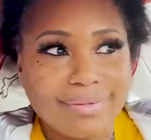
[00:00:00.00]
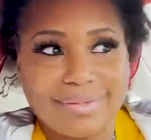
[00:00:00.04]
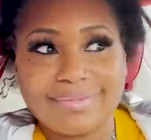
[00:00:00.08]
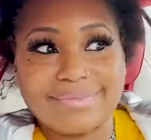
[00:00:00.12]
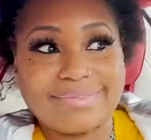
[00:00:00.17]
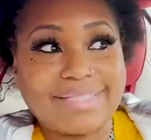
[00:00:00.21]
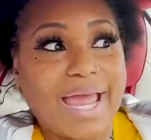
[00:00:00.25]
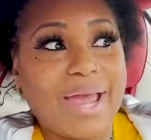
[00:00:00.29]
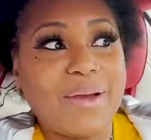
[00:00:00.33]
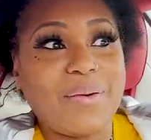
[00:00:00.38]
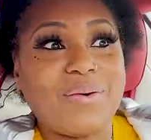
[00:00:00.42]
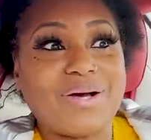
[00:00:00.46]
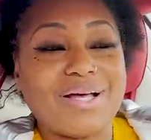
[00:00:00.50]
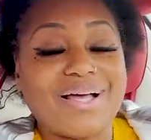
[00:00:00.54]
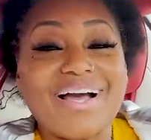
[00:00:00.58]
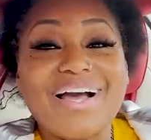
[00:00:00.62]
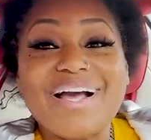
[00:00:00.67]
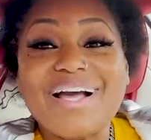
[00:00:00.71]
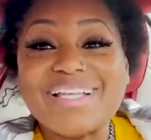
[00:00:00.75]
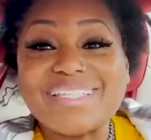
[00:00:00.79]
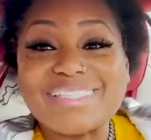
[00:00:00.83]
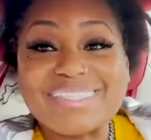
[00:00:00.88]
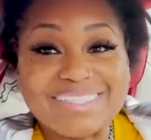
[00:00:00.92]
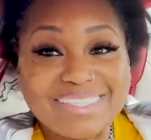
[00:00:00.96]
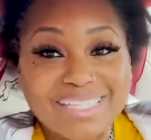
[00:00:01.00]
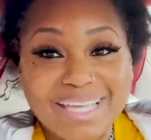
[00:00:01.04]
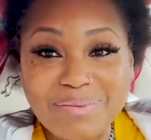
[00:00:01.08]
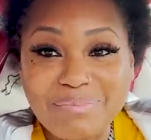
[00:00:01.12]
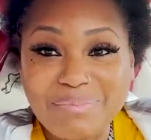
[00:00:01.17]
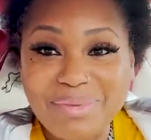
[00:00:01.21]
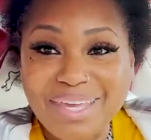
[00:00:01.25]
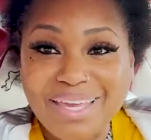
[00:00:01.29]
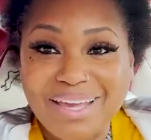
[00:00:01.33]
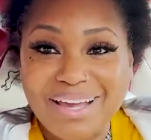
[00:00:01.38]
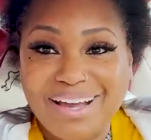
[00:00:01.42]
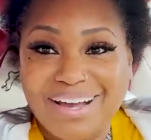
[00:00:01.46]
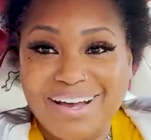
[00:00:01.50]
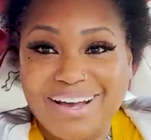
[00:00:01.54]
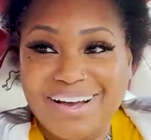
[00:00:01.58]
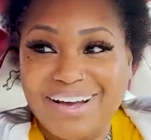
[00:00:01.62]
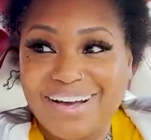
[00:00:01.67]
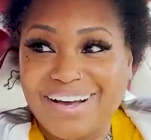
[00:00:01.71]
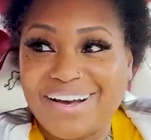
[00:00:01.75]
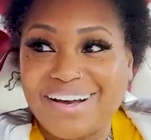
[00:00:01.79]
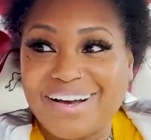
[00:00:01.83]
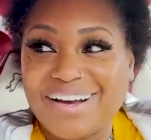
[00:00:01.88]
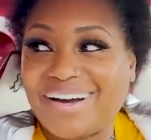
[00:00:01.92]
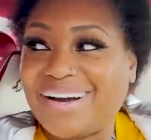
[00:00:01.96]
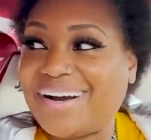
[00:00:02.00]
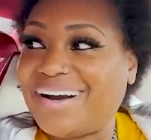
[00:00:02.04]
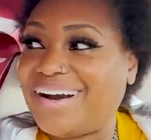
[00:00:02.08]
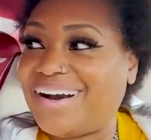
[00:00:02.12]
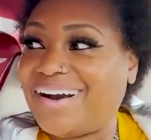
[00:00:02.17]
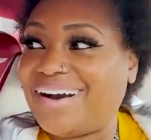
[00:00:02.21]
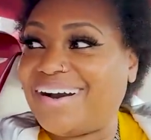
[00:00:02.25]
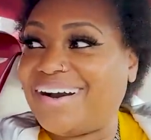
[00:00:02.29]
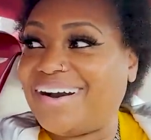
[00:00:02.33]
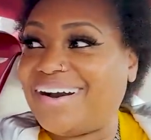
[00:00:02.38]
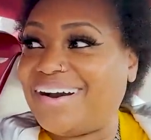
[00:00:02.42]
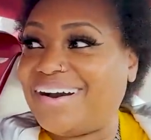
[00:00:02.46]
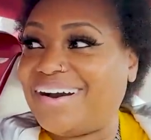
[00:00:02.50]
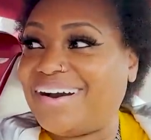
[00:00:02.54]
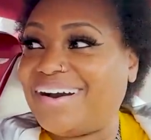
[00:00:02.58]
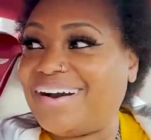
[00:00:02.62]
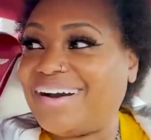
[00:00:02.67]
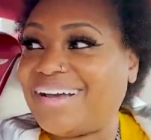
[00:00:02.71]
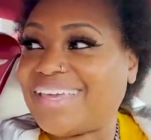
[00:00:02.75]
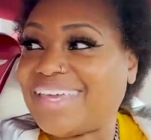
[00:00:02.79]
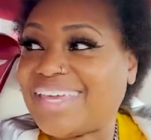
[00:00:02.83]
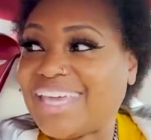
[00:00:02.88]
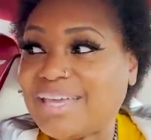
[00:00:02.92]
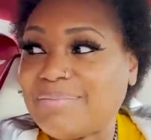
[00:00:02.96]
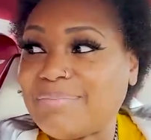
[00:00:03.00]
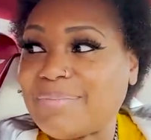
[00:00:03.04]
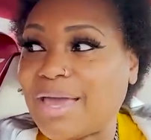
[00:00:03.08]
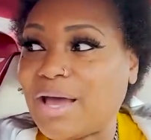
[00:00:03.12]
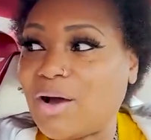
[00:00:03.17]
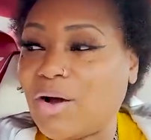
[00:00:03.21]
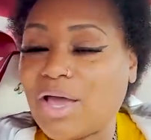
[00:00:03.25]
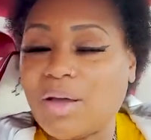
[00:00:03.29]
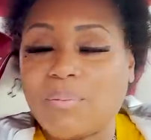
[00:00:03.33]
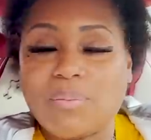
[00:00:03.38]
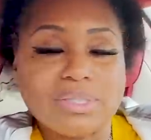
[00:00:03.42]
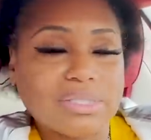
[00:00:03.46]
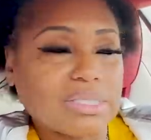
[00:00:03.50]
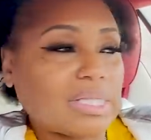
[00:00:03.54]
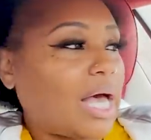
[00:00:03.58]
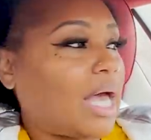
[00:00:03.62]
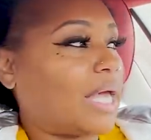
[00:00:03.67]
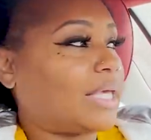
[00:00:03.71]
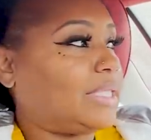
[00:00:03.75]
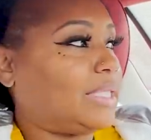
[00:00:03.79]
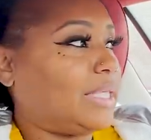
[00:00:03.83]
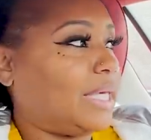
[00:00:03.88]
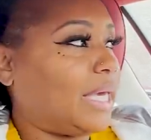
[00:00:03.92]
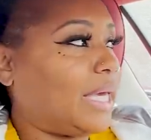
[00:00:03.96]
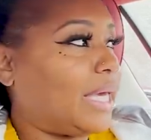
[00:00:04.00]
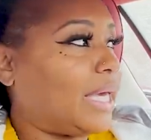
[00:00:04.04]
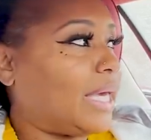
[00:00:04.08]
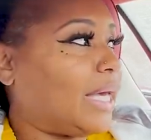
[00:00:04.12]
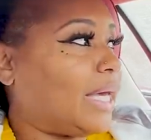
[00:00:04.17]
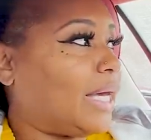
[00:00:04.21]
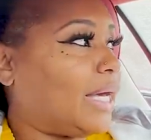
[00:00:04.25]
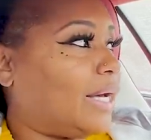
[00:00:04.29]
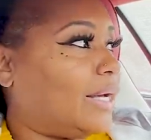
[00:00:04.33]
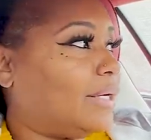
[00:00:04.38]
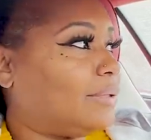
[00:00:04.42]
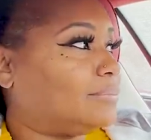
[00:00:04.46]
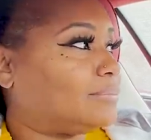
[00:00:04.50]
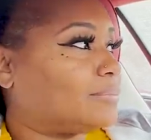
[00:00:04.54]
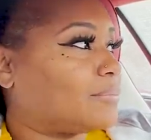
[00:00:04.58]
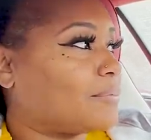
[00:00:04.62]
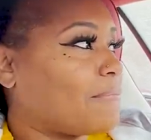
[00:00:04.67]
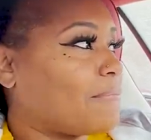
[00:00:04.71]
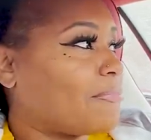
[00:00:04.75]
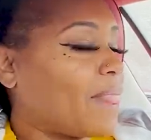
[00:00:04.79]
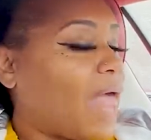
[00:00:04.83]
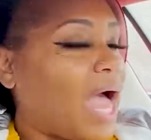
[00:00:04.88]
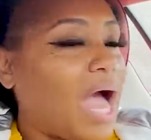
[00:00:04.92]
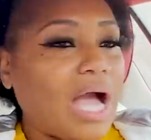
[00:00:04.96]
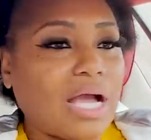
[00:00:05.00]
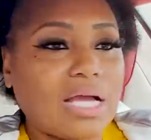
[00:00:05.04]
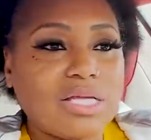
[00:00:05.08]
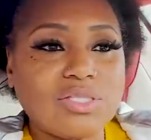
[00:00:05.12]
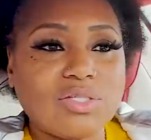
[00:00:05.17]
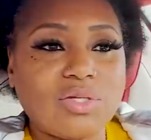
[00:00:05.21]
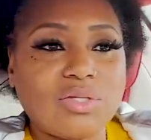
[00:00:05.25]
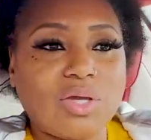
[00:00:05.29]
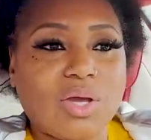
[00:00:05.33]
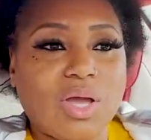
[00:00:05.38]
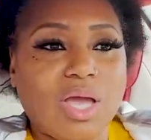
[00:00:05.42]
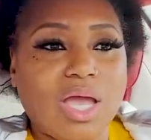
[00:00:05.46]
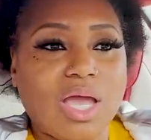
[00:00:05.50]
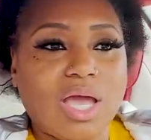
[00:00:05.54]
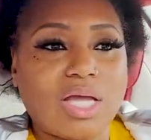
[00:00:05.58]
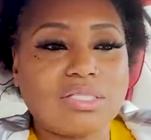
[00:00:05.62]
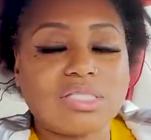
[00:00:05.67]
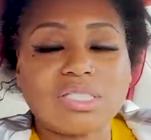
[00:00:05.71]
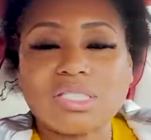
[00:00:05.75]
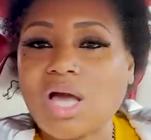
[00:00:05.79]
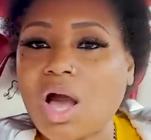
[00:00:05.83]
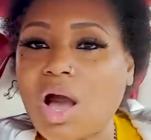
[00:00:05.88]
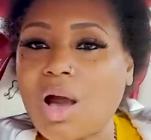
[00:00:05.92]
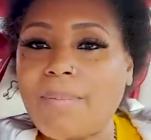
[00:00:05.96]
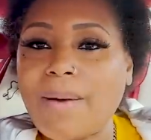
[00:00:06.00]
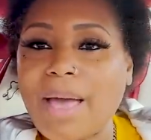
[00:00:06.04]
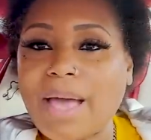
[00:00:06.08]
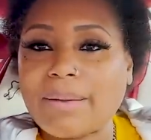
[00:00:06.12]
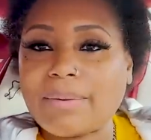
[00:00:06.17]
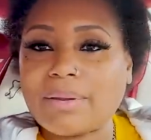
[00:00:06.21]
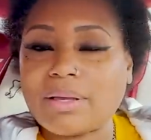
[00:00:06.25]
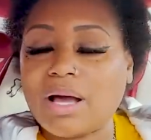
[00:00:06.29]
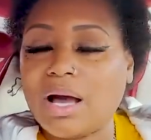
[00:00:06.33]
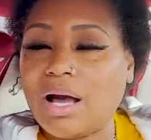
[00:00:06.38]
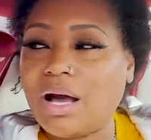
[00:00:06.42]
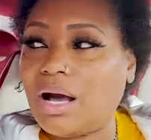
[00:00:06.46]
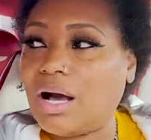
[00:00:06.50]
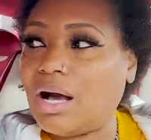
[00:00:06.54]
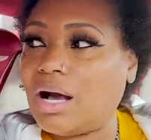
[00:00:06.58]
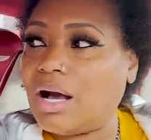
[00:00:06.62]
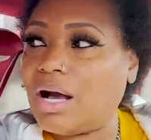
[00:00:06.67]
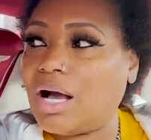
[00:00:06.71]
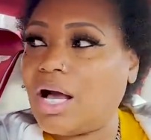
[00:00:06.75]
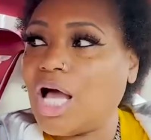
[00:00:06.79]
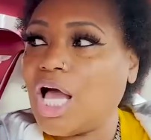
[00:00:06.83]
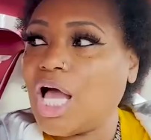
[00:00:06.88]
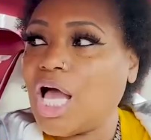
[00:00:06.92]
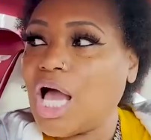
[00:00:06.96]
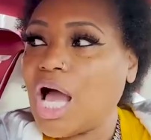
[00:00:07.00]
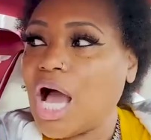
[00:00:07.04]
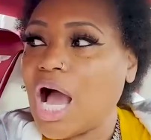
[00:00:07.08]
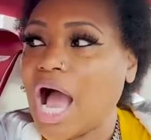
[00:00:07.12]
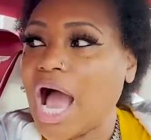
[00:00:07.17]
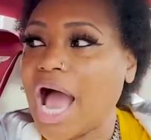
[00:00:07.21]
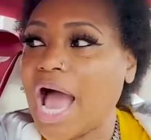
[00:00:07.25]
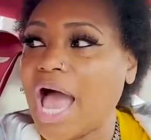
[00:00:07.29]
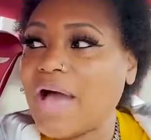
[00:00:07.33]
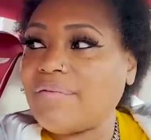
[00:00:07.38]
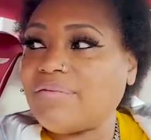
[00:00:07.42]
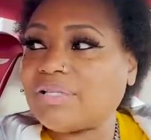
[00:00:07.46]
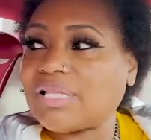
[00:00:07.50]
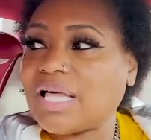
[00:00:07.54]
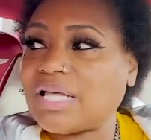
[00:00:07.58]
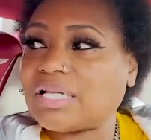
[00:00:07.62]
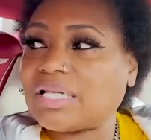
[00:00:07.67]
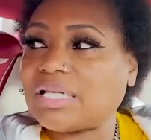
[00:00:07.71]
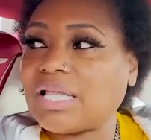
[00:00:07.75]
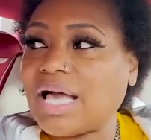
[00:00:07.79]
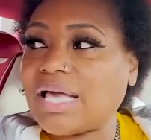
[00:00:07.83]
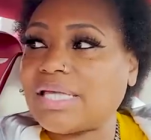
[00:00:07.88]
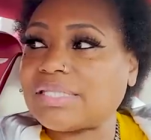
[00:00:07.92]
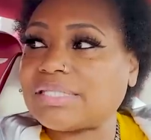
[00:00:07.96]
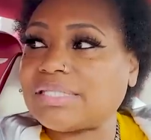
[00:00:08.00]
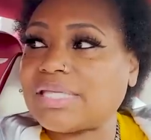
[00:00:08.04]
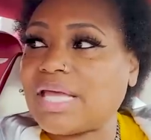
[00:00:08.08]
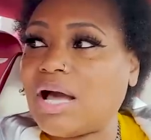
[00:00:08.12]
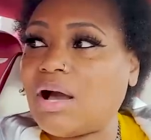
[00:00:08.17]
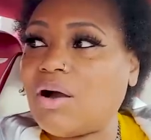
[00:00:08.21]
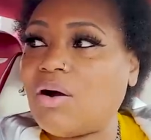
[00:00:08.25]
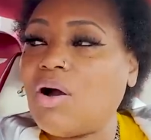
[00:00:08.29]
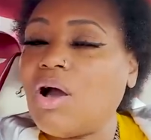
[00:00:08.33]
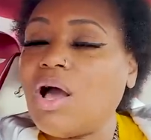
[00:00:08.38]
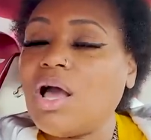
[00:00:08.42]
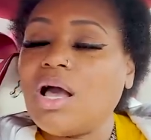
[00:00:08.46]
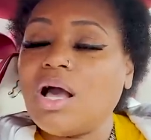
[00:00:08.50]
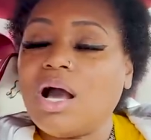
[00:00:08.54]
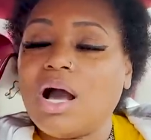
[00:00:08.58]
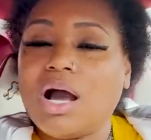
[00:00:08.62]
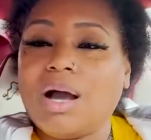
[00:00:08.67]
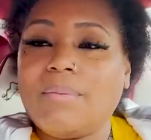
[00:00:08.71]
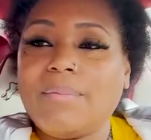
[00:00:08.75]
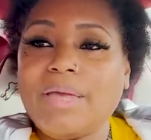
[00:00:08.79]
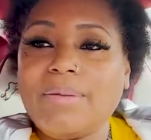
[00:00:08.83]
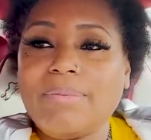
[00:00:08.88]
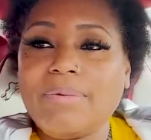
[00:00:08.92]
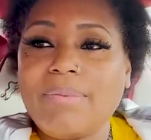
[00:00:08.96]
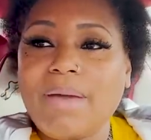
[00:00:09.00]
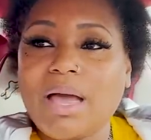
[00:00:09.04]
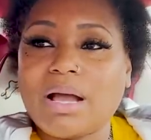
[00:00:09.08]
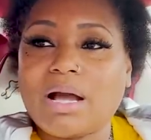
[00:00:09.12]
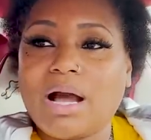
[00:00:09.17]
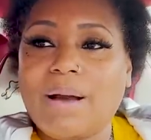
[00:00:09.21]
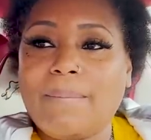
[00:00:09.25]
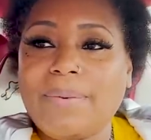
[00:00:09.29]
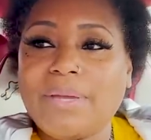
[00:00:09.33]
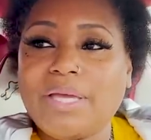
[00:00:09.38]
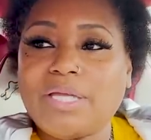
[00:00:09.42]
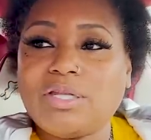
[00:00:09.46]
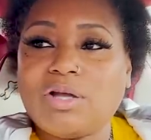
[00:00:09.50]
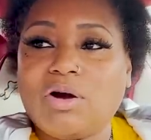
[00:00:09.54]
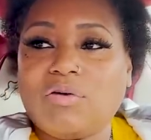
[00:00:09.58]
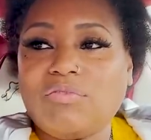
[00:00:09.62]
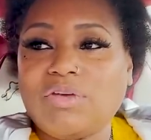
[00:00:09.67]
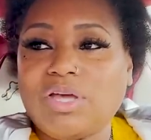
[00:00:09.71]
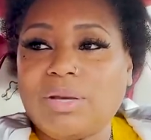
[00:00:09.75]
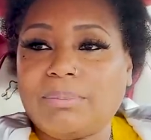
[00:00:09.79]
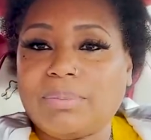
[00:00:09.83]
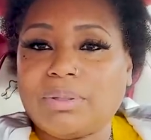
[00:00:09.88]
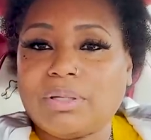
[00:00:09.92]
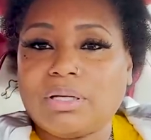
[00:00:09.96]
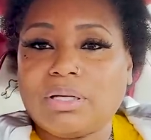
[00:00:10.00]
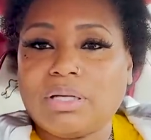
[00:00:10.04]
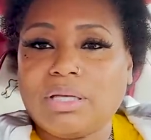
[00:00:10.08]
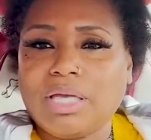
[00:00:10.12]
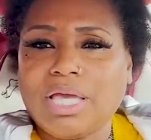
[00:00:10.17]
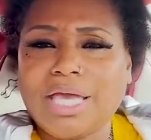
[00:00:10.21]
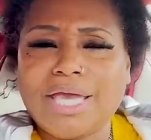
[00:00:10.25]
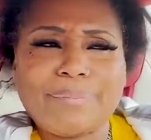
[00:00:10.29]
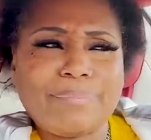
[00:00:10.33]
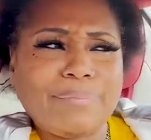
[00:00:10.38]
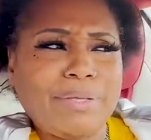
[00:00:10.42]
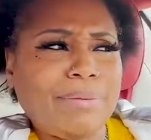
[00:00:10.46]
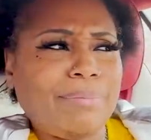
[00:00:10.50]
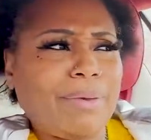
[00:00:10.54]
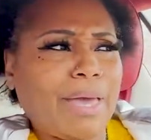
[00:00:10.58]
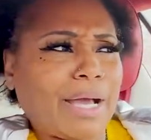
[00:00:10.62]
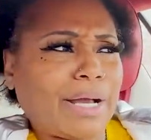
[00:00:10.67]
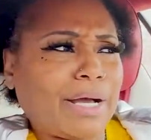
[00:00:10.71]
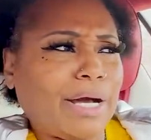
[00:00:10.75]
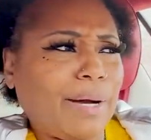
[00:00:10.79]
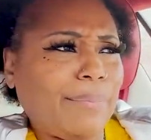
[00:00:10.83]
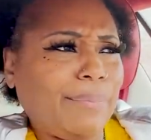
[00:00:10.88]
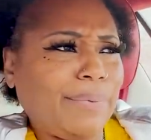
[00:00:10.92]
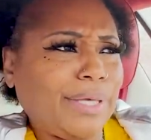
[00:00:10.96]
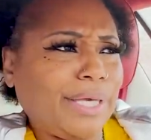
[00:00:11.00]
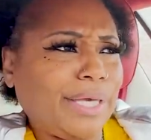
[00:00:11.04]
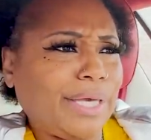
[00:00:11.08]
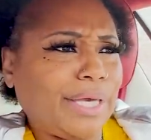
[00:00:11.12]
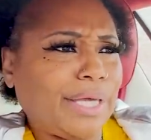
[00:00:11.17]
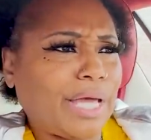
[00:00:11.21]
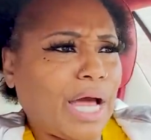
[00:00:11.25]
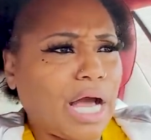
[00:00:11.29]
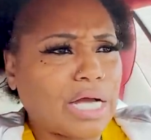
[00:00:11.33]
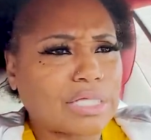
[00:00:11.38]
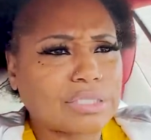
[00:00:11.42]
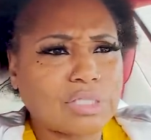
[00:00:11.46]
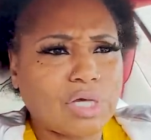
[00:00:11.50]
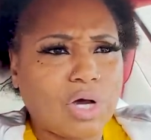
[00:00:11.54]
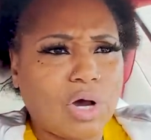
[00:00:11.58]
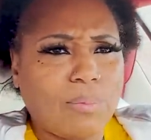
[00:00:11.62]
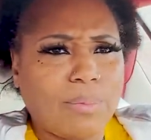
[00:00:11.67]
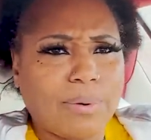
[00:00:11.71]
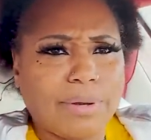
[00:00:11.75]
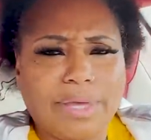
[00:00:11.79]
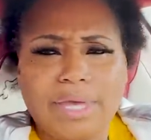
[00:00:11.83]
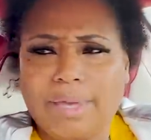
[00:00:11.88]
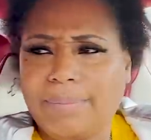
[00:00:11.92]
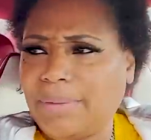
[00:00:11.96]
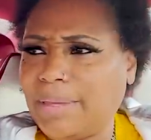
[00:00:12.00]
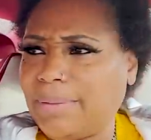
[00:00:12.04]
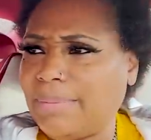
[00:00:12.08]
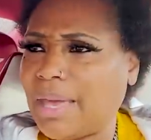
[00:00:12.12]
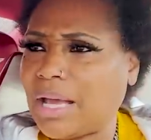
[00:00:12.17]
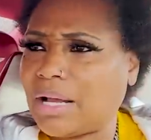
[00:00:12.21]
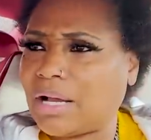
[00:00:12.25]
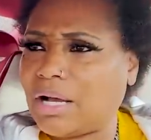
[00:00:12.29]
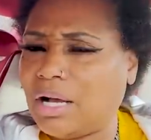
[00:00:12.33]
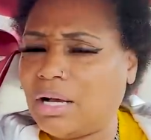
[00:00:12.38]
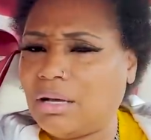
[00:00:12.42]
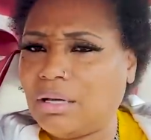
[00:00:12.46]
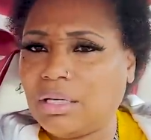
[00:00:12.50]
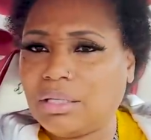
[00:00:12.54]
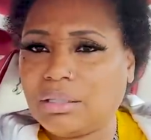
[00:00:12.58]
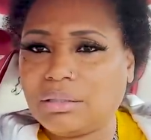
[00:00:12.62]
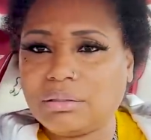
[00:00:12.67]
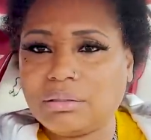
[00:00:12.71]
They would send me a email and was like, yeah, I can do your hair. Just call back. I have a lot of clients now. Hit me back up in November. Hit me back up in October. Hit me back up.